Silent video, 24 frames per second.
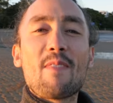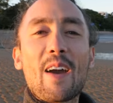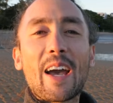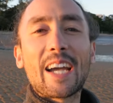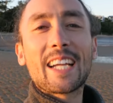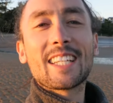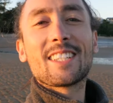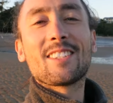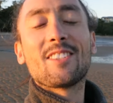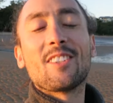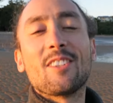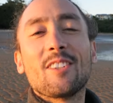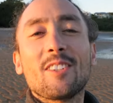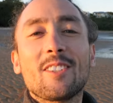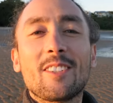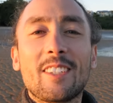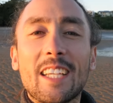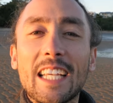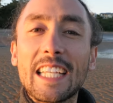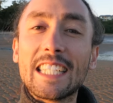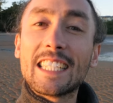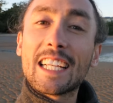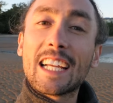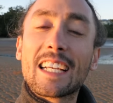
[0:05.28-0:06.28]
back to
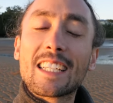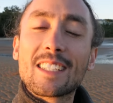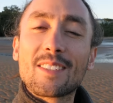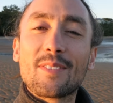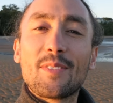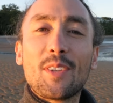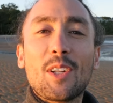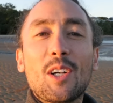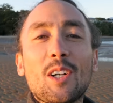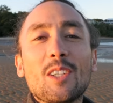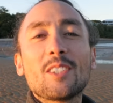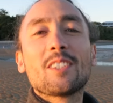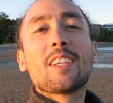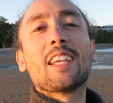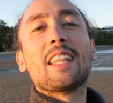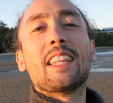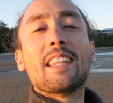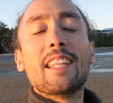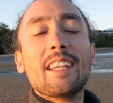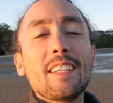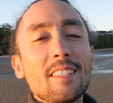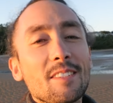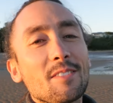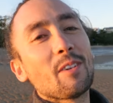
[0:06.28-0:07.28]
C J Explores.
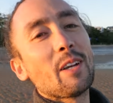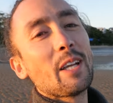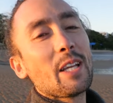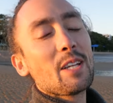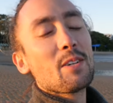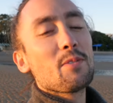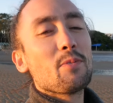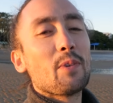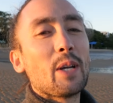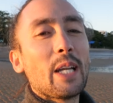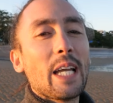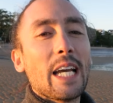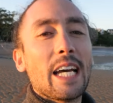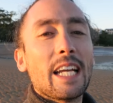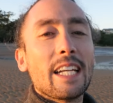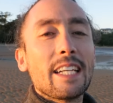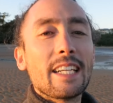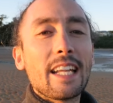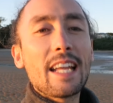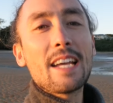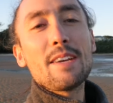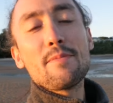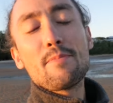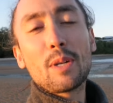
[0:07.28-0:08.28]
This week we are
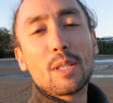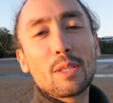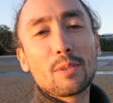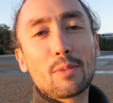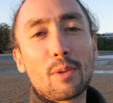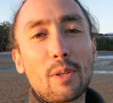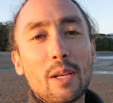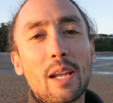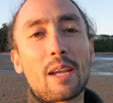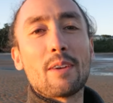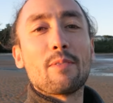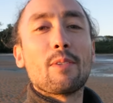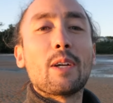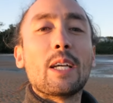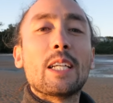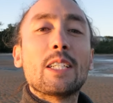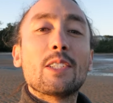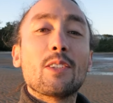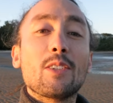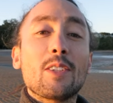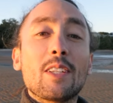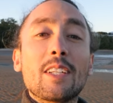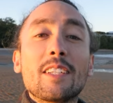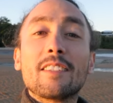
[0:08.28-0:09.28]
near Brisbane and we are
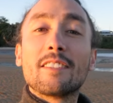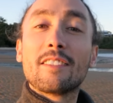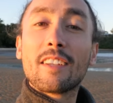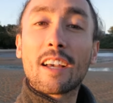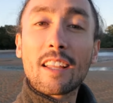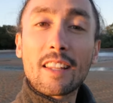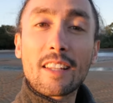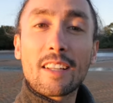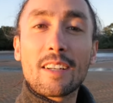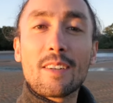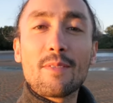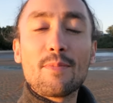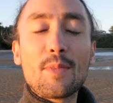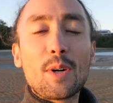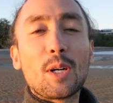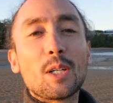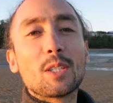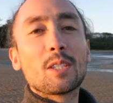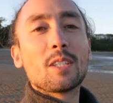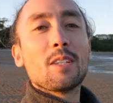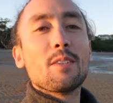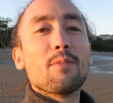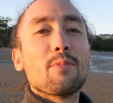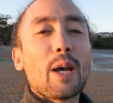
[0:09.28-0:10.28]
doing the Southern
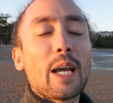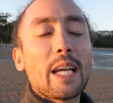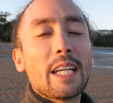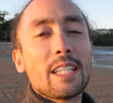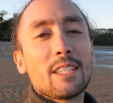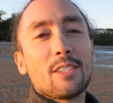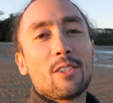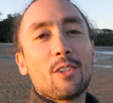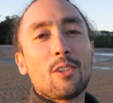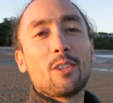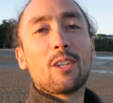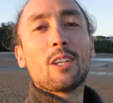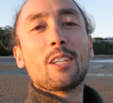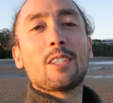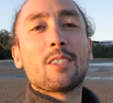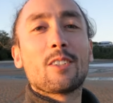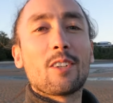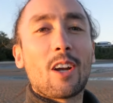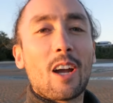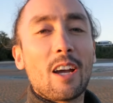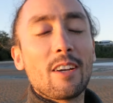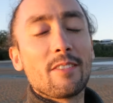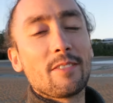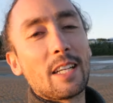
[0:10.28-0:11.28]
Moreton Bay Tourist
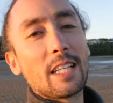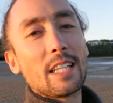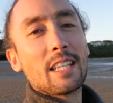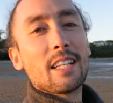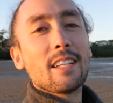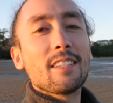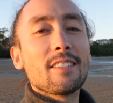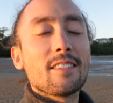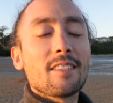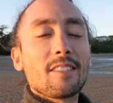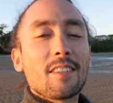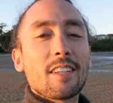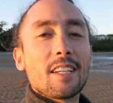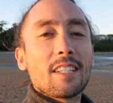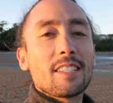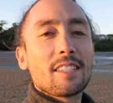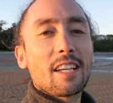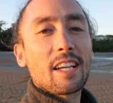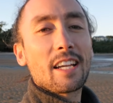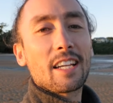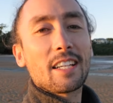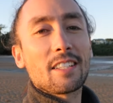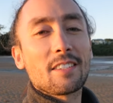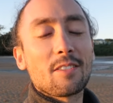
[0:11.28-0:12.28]
Drive, and this is going to
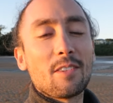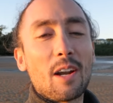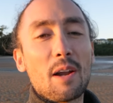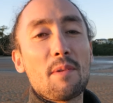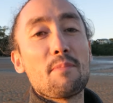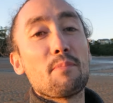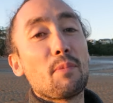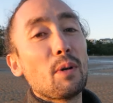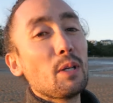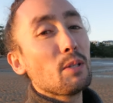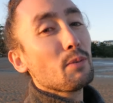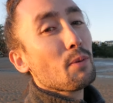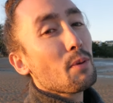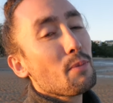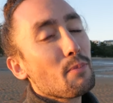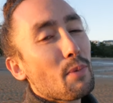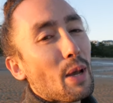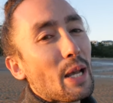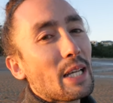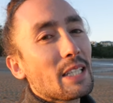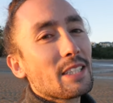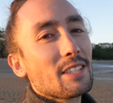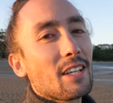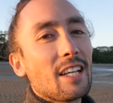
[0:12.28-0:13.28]
take us around Brisbane
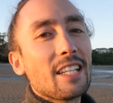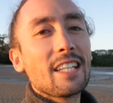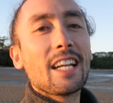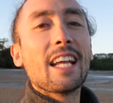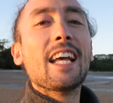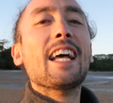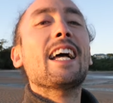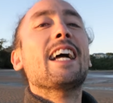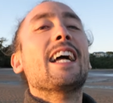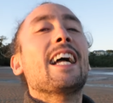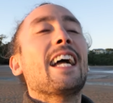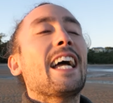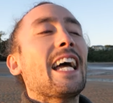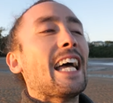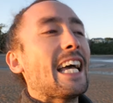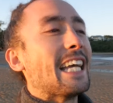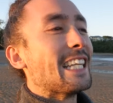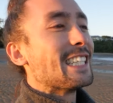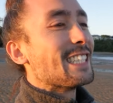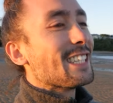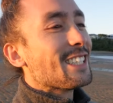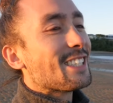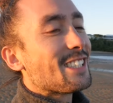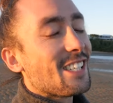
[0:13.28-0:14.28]
Bayside
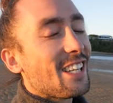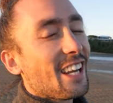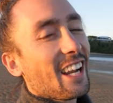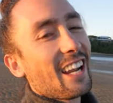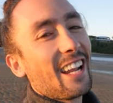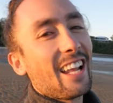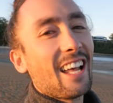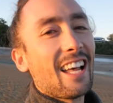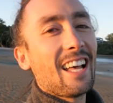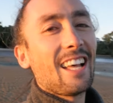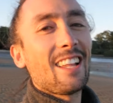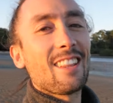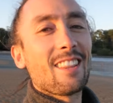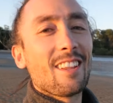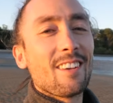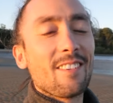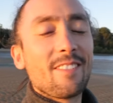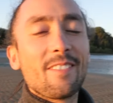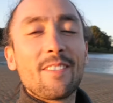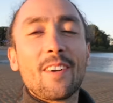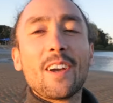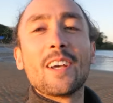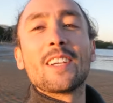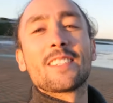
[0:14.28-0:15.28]
and just check out the
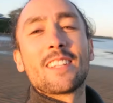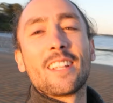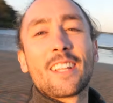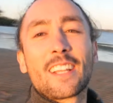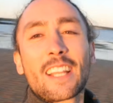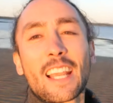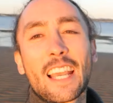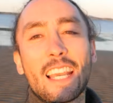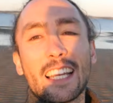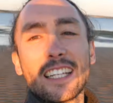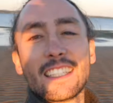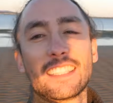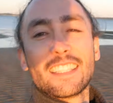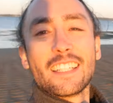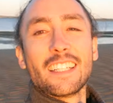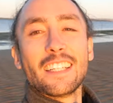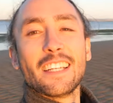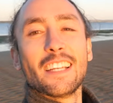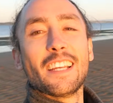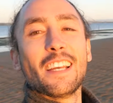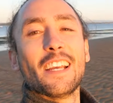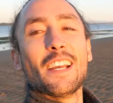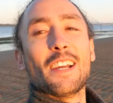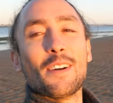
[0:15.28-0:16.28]
first
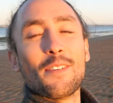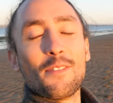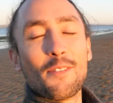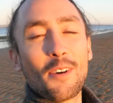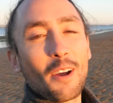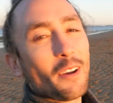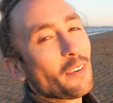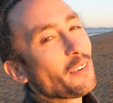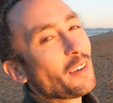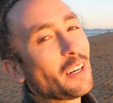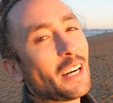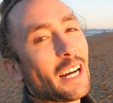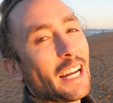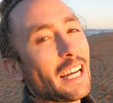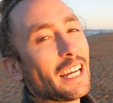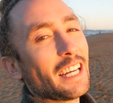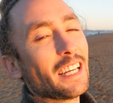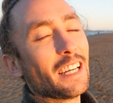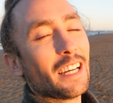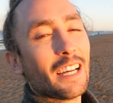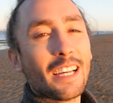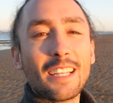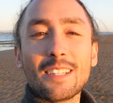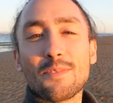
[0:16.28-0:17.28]
location where we're at.
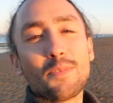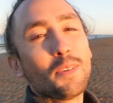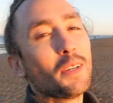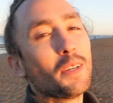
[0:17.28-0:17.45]
It's